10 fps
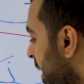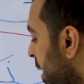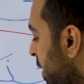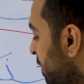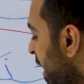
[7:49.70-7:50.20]

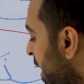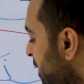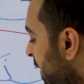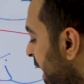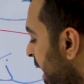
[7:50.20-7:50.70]
Now, if I
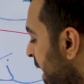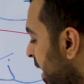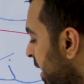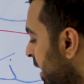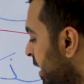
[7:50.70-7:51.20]
have a
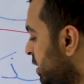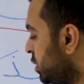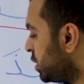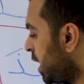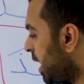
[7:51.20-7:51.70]
and
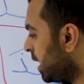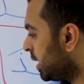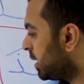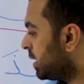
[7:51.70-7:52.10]
sha,